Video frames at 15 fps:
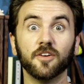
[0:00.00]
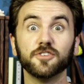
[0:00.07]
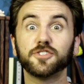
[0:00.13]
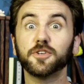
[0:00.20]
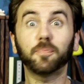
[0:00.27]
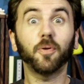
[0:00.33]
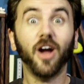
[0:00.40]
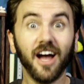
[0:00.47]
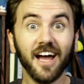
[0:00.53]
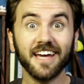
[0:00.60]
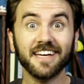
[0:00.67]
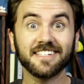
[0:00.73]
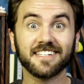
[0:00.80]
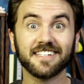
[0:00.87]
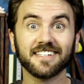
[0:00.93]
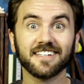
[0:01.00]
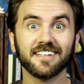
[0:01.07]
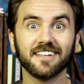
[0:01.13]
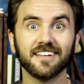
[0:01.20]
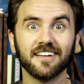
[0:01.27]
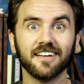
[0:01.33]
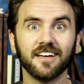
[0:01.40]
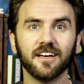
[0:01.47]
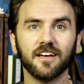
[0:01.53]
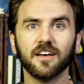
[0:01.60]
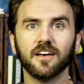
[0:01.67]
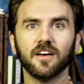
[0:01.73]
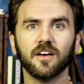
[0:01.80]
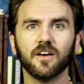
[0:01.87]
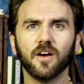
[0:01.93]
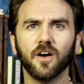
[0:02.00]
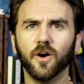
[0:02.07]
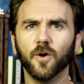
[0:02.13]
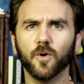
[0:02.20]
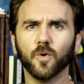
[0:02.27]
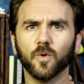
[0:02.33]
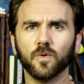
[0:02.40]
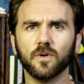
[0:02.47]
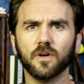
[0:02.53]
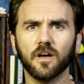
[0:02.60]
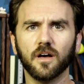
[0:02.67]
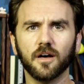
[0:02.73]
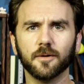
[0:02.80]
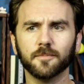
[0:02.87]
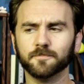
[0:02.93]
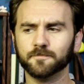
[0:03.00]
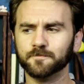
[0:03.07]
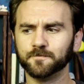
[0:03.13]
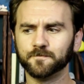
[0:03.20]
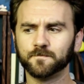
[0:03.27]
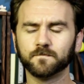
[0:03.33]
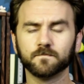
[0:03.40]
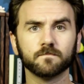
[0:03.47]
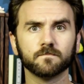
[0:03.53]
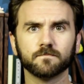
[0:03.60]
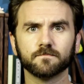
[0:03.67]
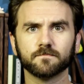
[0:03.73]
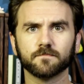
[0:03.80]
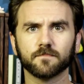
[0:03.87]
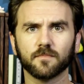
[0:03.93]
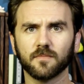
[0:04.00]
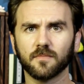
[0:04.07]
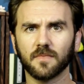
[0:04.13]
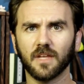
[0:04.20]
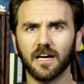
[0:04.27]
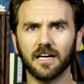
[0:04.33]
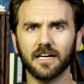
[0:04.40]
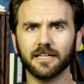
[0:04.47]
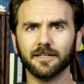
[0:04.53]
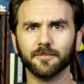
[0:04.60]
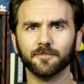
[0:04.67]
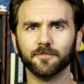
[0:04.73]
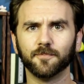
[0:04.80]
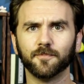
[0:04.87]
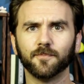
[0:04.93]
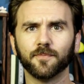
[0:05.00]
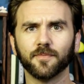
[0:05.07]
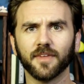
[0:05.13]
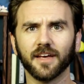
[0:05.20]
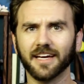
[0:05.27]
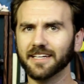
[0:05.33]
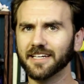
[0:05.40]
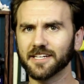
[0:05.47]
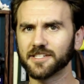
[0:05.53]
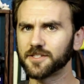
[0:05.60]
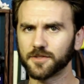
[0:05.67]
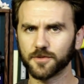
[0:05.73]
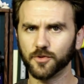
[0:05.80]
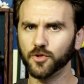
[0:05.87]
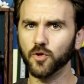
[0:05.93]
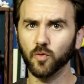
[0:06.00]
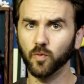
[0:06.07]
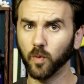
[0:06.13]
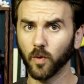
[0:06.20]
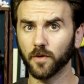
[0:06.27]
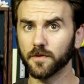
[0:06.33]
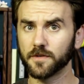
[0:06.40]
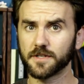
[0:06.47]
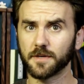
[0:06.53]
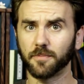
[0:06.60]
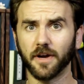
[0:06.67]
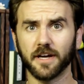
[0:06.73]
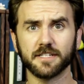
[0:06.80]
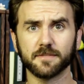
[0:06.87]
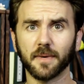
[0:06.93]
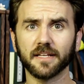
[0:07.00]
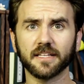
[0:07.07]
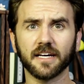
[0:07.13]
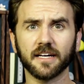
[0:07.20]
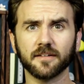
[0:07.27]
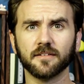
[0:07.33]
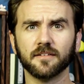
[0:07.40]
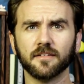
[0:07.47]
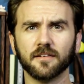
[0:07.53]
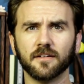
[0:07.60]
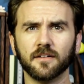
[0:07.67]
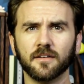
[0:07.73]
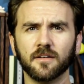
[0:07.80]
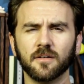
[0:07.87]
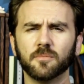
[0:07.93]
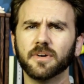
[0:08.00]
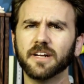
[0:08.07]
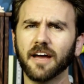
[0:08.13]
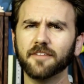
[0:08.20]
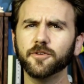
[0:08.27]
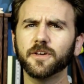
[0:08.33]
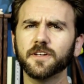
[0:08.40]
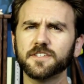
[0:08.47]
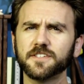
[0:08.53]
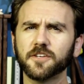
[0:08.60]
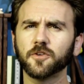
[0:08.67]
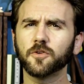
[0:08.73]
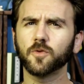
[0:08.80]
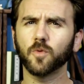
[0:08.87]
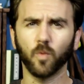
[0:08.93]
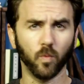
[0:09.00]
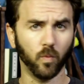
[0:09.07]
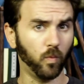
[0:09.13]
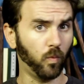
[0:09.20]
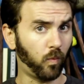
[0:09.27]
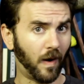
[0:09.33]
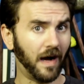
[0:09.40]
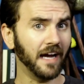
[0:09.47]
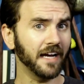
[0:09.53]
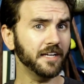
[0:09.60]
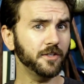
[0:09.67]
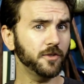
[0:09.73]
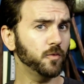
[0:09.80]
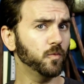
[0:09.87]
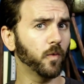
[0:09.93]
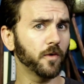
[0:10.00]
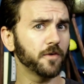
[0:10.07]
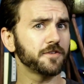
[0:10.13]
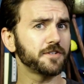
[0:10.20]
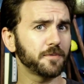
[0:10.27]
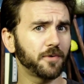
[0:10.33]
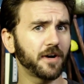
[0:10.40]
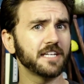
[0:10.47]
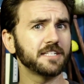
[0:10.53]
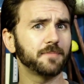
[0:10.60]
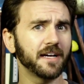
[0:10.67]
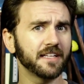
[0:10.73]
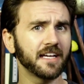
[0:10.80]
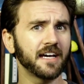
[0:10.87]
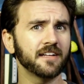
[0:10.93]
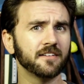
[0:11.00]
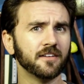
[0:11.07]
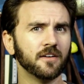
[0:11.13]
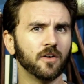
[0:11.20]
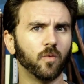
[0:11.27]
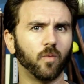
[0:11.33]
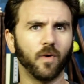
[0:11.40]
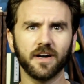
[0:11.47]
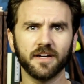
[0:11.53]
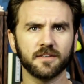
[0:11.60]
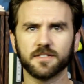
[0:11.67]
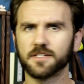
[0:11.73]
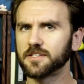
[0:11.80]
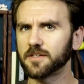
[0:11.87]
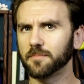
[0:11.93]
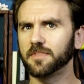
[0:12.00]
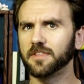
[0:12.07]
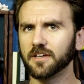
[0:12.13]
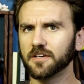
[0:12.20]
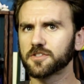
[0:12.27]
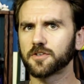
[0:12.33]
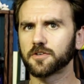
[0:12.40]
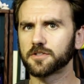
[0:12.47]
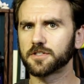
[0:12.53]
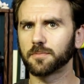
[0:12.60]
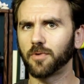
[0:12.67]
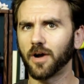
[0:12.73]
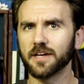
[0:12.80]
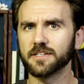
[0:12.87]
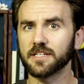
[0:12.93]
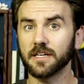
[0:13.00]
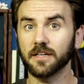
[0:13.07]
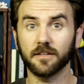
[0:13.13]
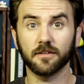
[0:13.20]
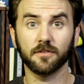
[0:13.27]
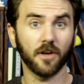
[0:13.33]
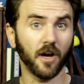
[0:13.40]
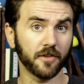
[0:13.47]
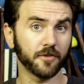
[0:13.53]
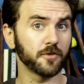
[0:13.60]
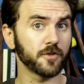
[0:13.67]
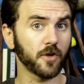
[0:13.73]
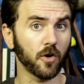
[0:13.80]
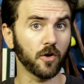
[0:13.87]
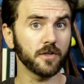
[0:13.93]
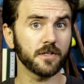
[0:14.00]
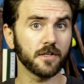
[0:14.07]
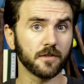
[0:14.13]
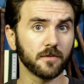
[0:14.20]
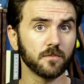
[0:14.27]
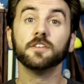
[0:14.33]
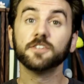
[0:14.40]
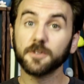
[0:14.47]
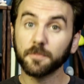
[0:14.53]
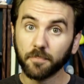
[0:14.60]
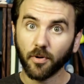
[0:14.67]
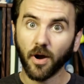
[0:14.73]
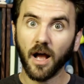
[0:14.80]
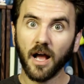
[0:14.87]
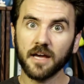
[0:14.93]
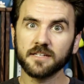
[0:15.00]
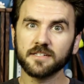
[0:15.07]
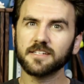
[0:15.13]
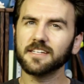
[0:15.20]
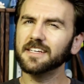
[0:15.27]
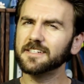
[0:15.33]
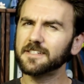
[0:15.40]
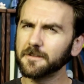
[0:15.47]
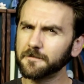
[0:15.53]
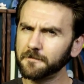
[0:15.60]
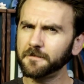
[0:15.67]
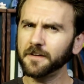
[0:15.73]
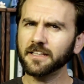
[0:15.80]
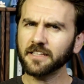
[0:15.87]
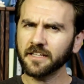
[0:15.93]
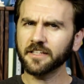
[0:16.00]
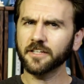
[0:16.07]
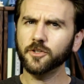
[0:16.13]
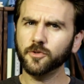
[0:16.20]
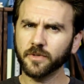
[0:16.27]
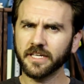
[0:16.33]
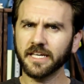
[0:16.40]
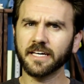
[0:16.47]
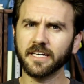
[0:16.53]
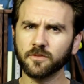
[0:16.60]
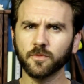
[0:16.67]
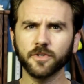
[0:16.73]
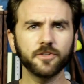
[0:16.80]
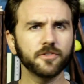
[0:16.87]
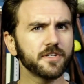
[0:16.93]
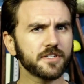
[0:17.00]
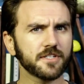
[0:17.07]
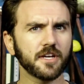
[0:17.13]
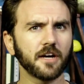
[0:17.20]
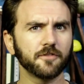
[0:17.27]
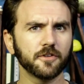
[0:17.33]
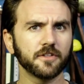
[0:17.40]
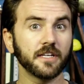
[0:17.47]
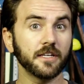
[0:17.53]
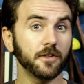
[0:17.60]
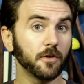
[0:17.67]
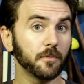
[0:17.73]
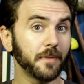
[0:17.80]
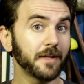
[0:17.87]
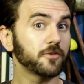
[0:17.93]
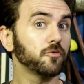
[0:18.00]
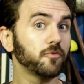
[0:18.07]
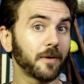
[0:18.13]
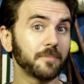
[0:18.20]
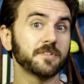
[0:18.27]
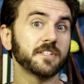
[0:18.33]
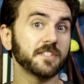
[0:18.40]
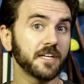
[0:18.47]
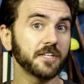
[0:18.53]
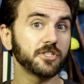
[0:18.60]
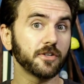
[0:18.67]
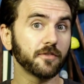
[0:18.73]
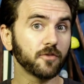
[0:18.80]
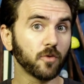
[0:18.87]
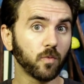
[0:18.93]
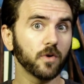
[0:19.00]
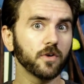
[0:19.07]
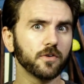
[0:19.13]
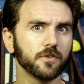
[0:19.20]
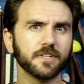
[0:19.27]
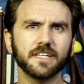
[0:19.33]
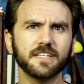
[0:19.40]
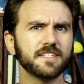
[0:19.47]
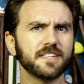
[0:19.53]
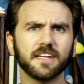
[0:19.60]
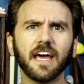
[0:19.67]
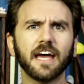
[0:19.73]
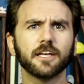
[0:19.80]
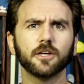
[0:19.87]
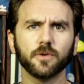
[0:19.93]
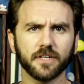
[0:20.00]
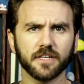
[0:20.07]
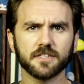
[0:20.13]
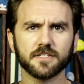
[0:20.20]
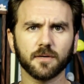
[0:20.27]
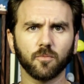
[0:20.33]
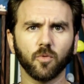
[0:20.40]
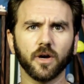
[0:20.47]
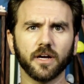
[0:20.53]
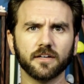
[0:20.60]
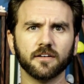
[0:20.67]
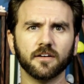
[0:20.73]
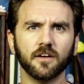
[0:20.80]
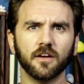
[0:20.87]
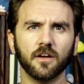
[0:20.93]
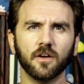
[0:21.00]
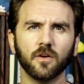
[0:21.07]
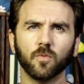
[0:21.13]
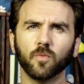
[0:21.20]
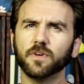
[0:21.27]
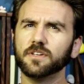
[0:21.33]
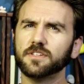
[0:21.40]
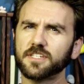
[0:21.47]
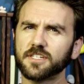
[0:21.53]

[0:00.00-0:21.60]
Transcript: Surprise! Oh, um, hi. I guess you weren't surprised by that. But have you considered why you weren't surprised by that? Why some things are surprising and others aren't? Surprise is the feeling that you get when you discover that your mental representation of the world is inaccurate in some way. When